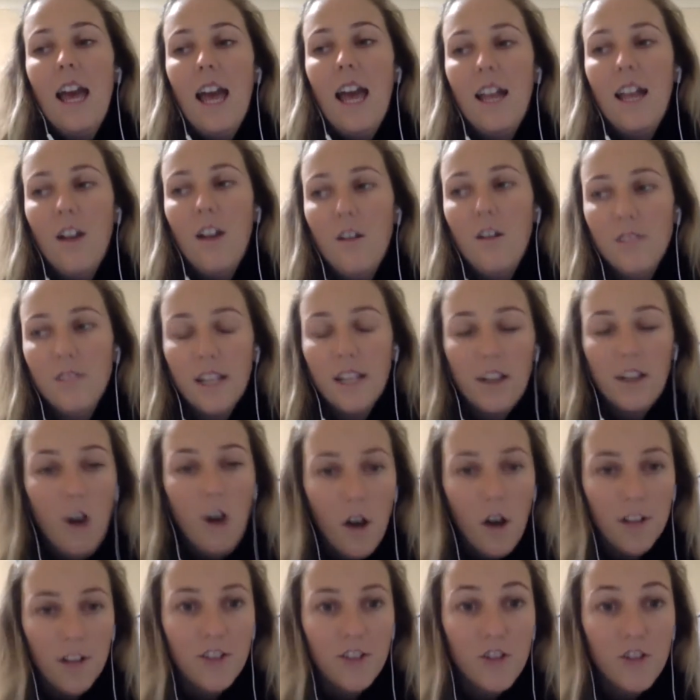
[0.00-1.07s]
And I was like,
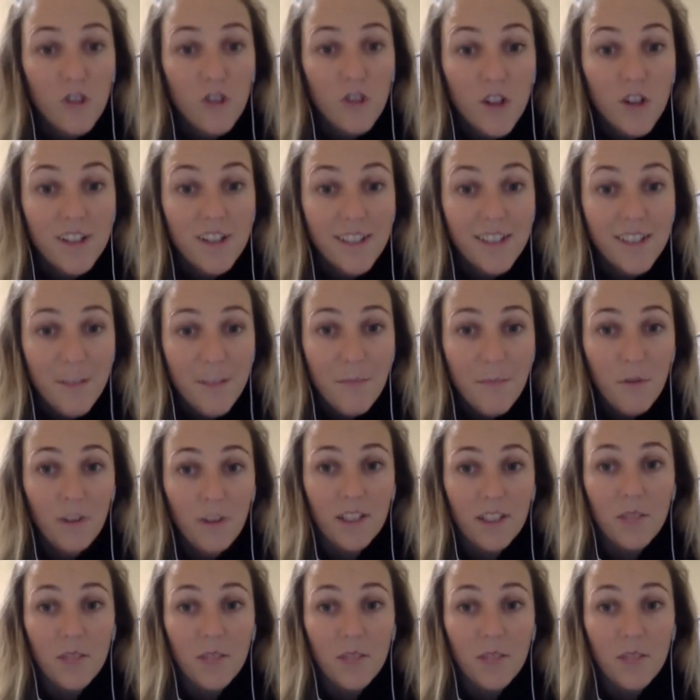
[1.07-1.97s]
oh, it's so simple.